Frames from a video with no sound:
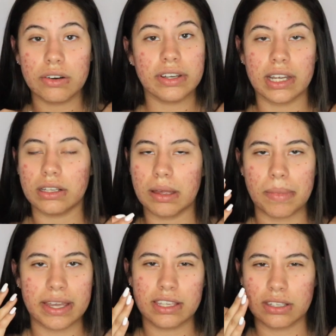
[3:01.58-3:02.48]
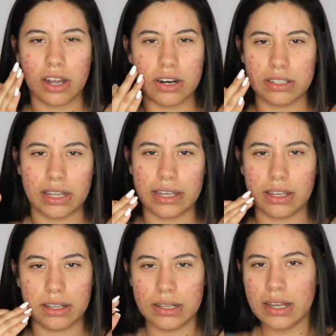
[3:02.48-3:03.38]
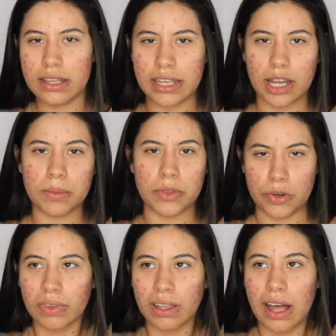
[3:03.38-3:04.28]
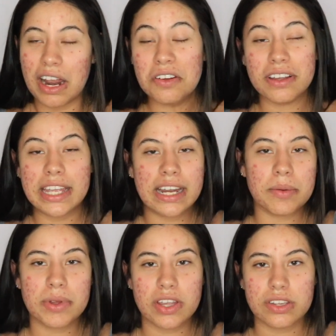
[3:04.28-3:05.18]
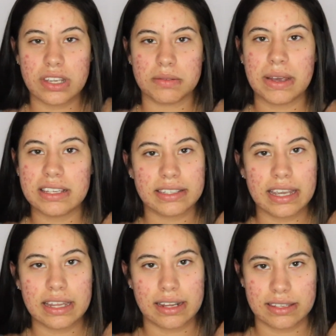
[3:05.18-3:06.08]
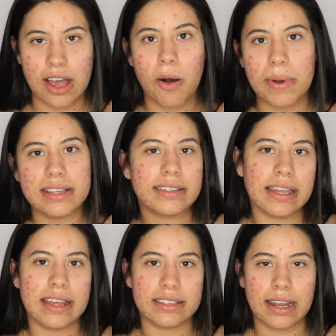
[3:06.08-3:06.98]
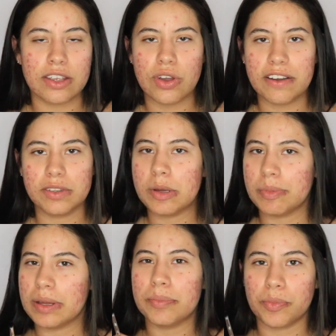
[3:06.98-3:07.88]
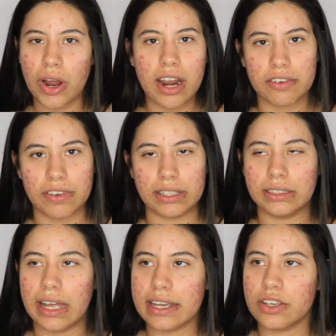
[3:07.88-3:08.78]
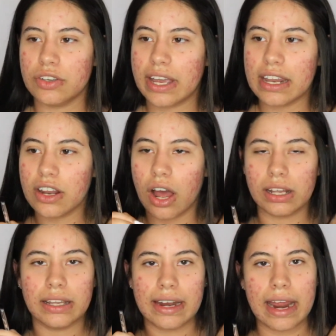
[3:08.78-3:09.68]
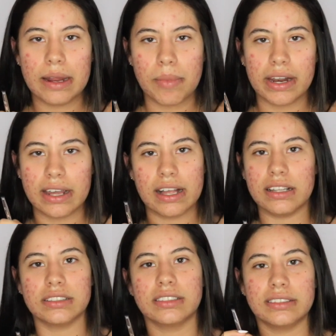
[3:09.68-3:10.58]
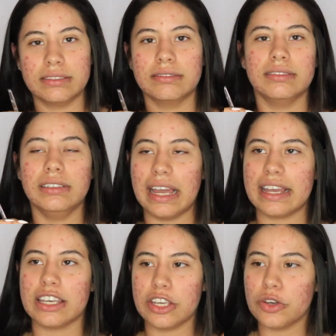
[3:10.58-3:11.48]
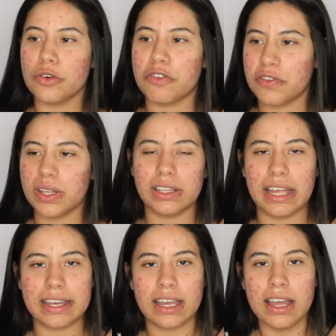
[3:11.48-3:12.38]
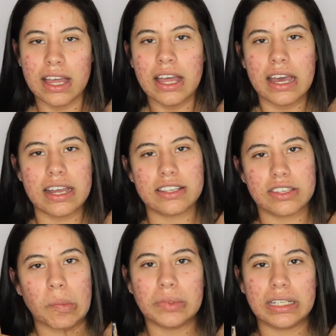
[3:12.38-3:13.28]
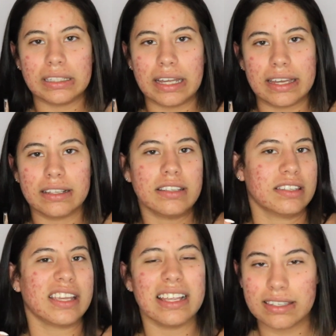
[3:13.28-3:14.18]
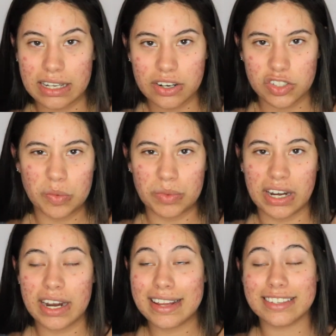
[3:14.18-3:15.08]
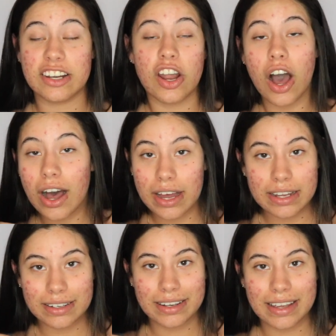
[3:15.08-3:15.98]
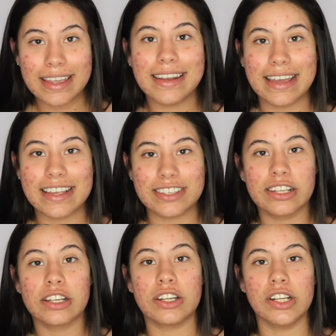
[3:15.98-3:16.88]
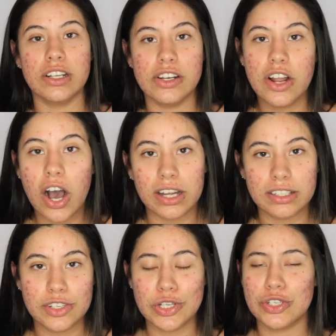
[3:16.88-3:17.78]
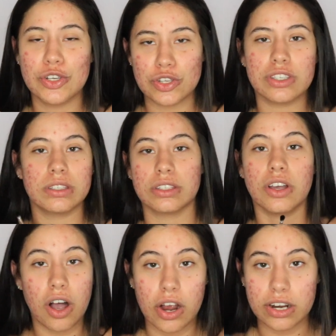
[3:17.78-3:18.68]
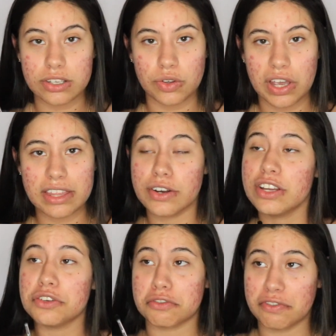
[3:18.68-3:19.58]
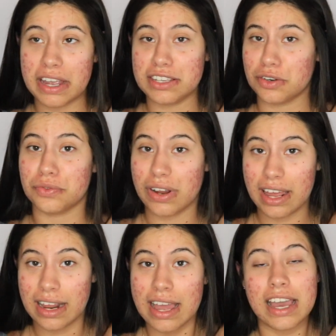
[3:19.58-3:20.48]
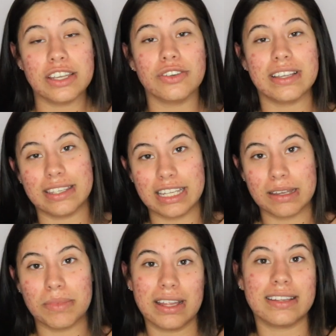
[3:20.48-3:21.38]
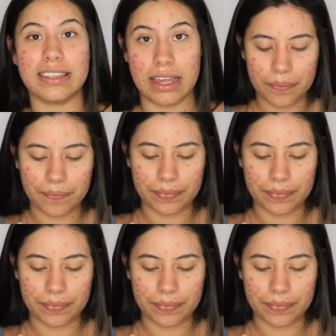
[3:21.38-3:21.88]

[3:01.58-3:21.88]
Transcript: I don't care that my scars like they come through. I don't care because that's my skin. That's how my skin is, and you have to be proud of it. Like you cannot let anybody else let you feel like it's something like disgusting or something. It is not. It is not. You just scars, okay? They're in your face, they're red, you can see them, but that's it.